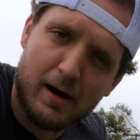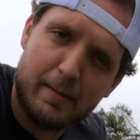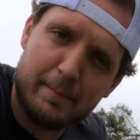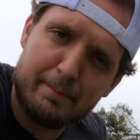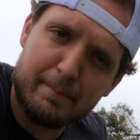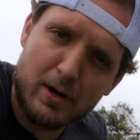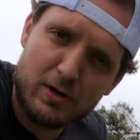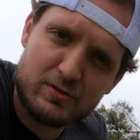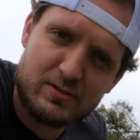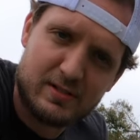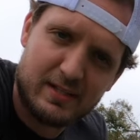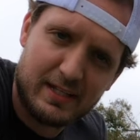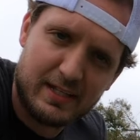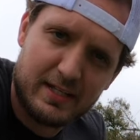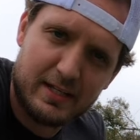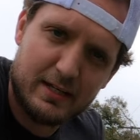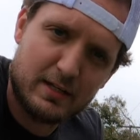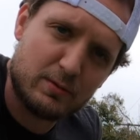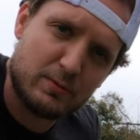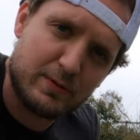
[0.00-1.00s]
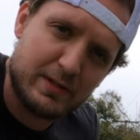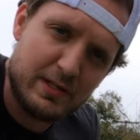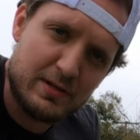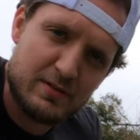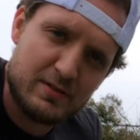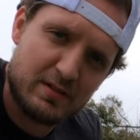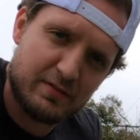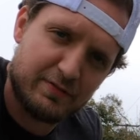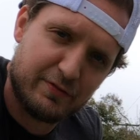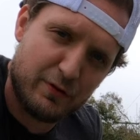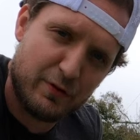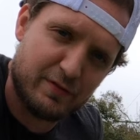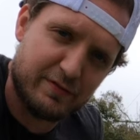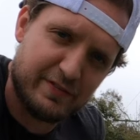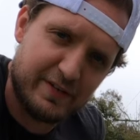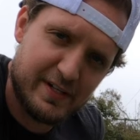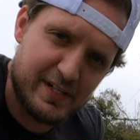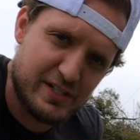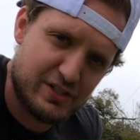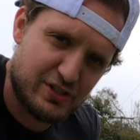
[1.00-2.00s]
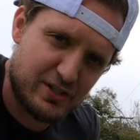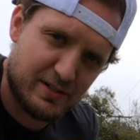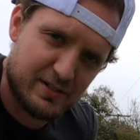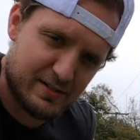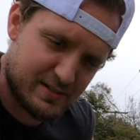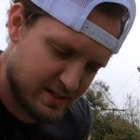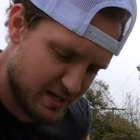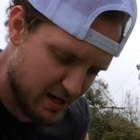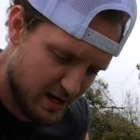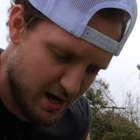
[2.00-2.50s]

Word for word: Mostly here we use it for finishers,